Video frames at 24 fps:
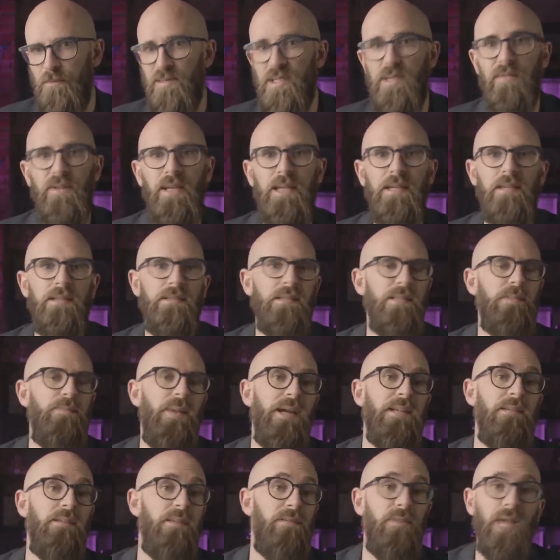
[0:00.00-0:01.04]
Civilians
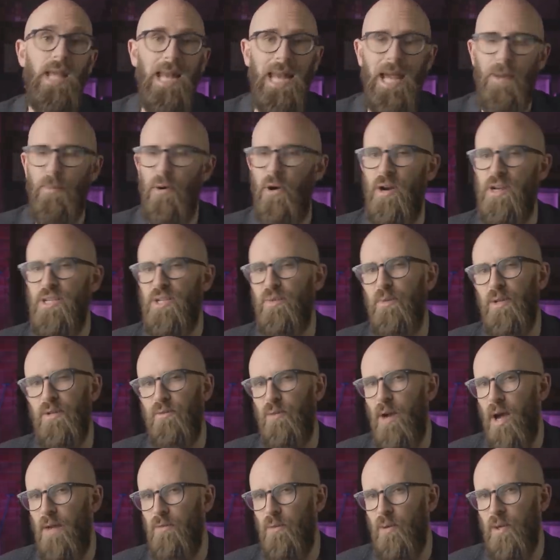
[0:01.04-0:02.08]
suspected of collaboration with
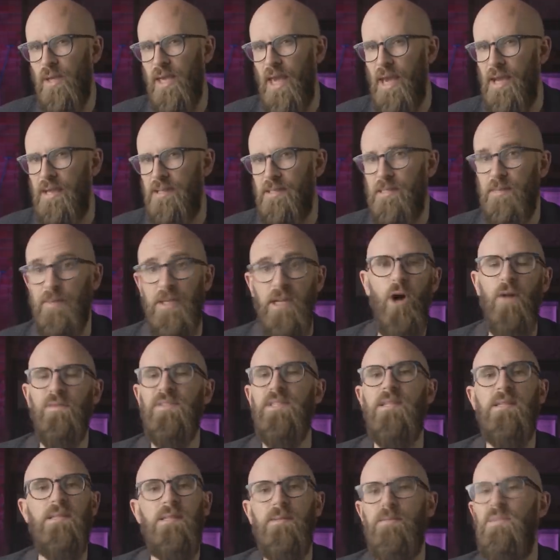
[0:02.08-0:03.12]
rival gangs have been
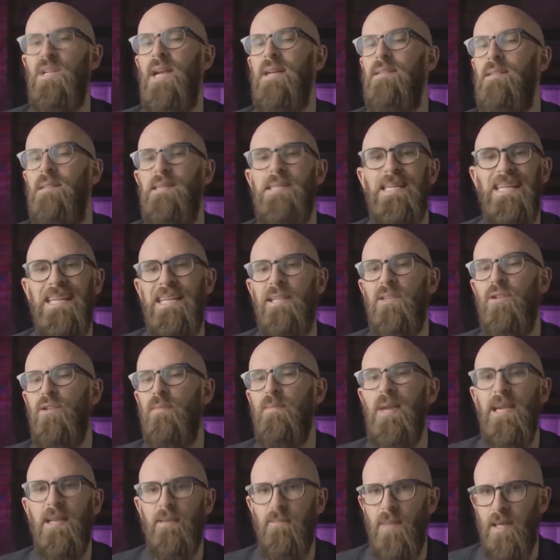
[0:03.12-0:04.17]
often subjected to
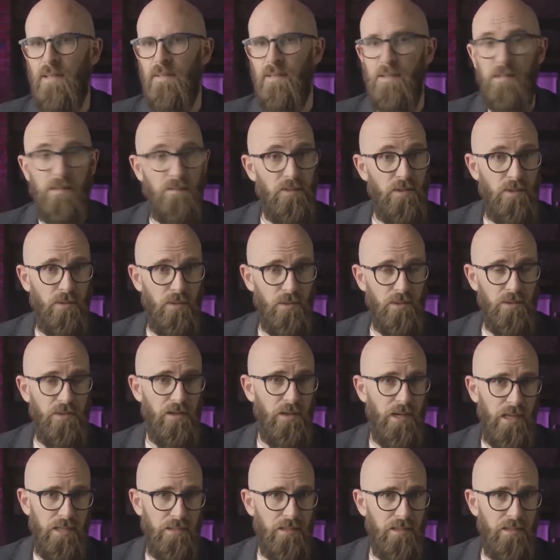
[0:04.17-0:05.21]
inhumane methods of torture
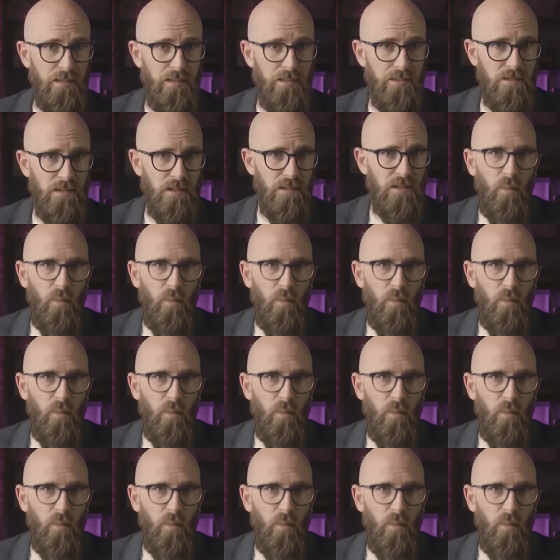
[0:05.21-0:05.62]
and execution.